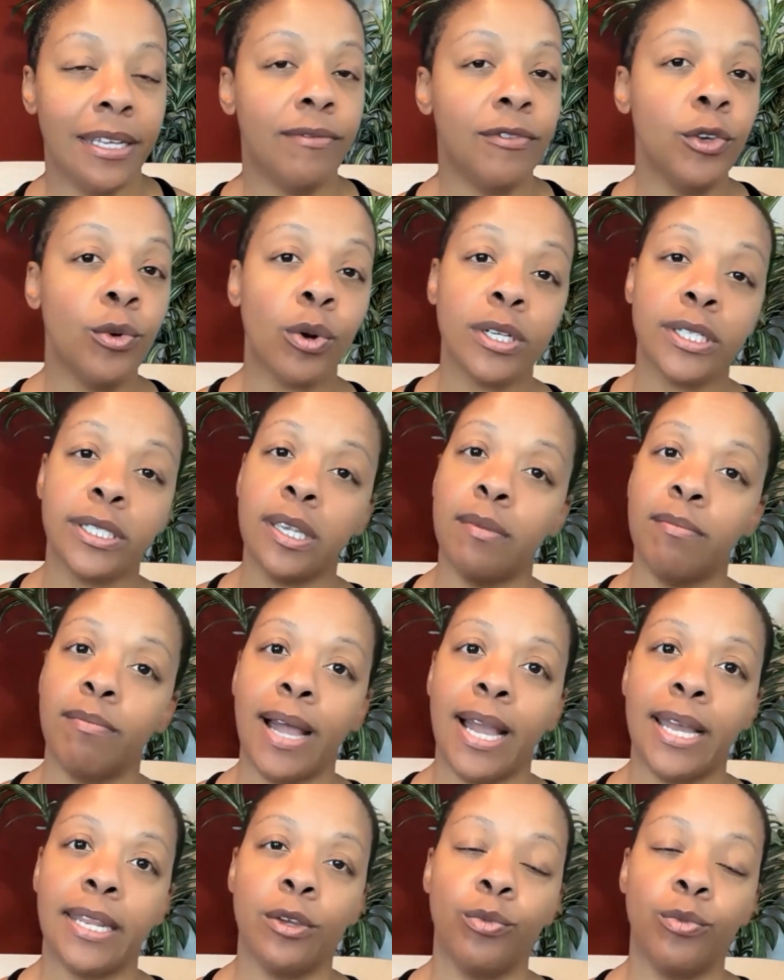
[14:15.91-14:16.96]
If you are
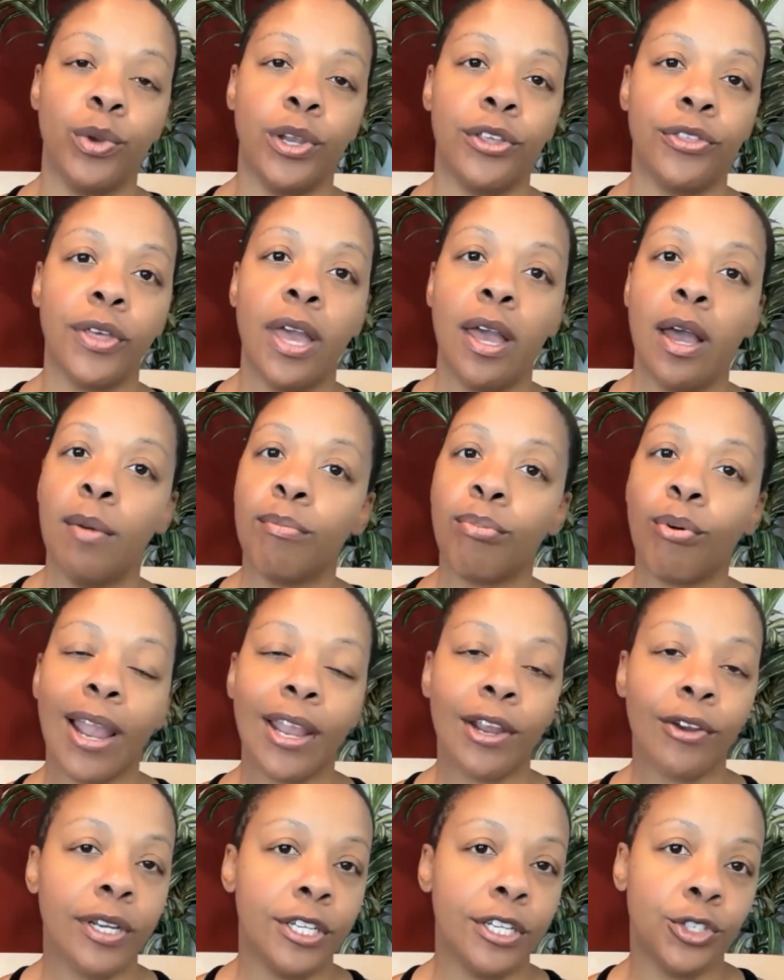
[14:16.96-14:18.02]
somebody with
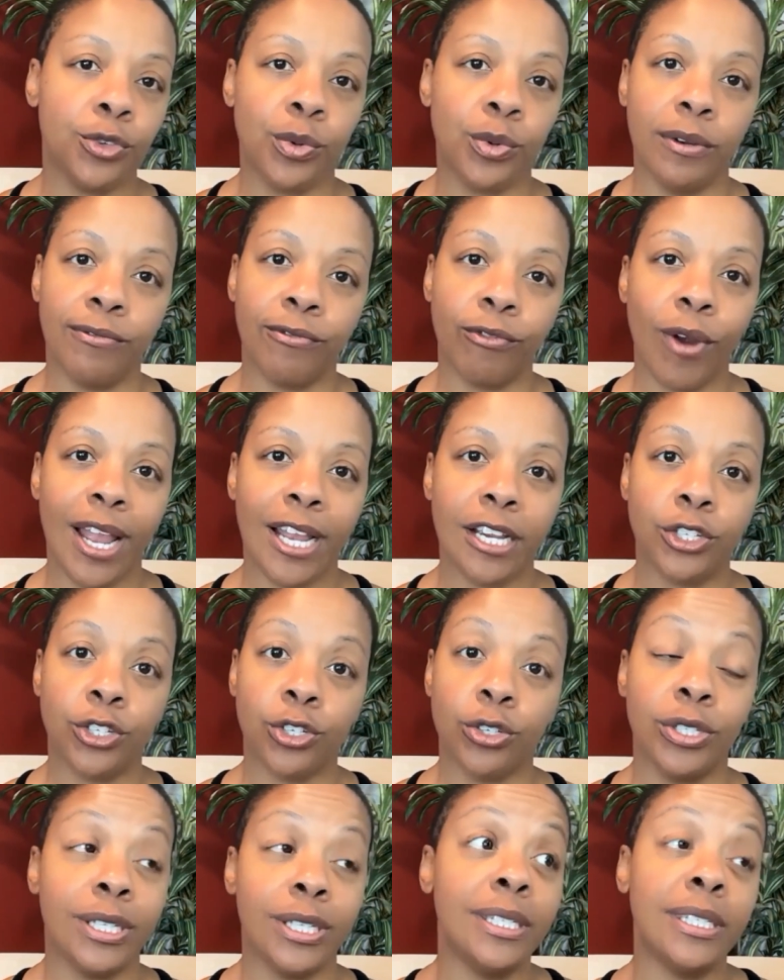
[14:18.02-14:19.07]
prior history of fractures,